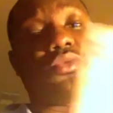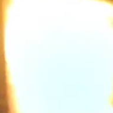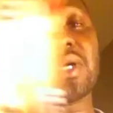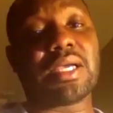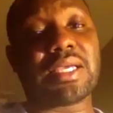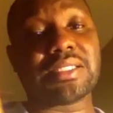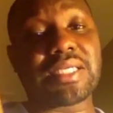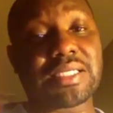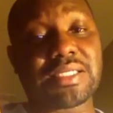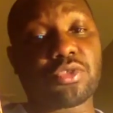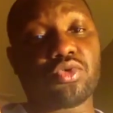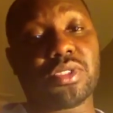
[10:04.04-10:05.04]
you can get
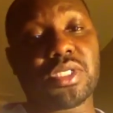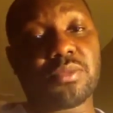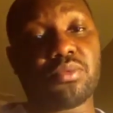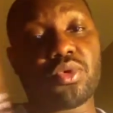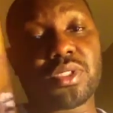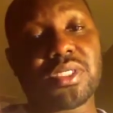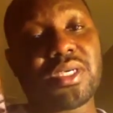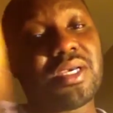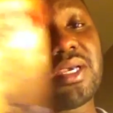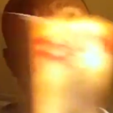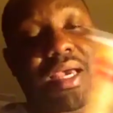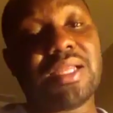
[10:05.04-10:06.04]
access to these books
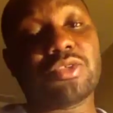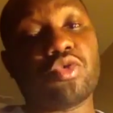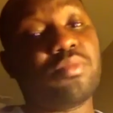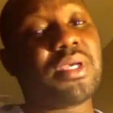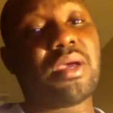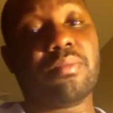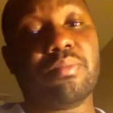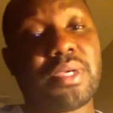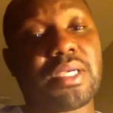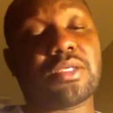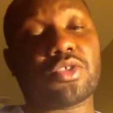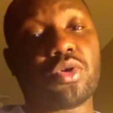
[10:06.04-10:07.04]
and it will be a
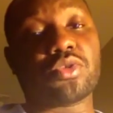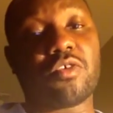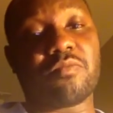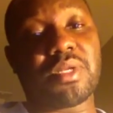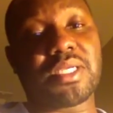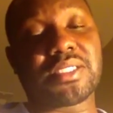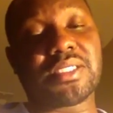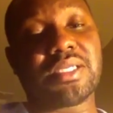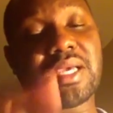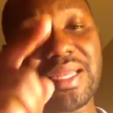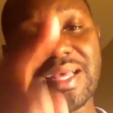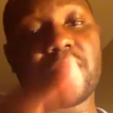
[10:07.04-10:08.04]
big source of blessing
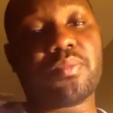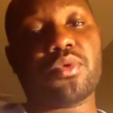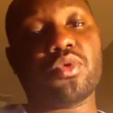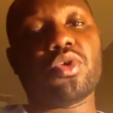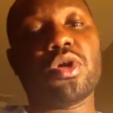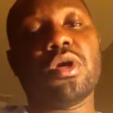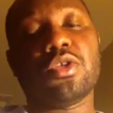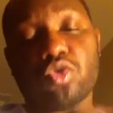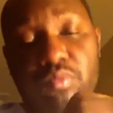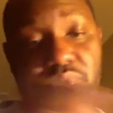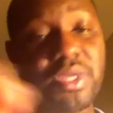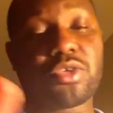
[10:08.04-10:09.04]
and help you to
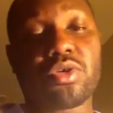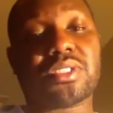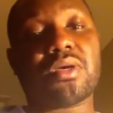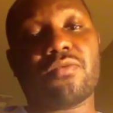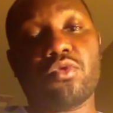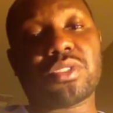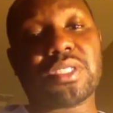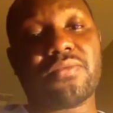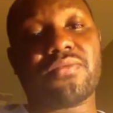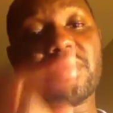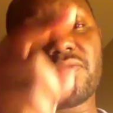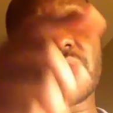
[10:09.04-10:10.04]
break yourself loose and
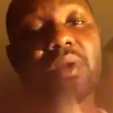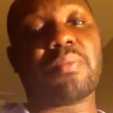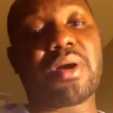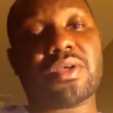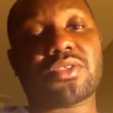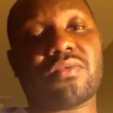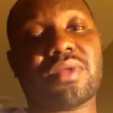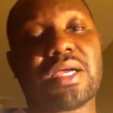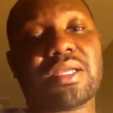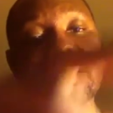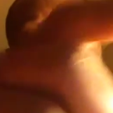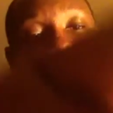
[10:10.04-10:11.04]
free from the powers of
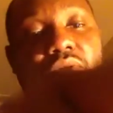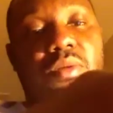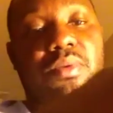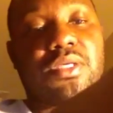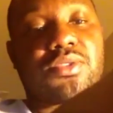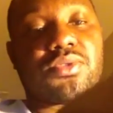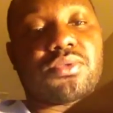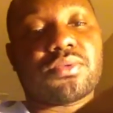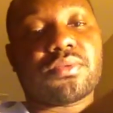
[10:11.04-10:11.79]
darkness. May God bless you.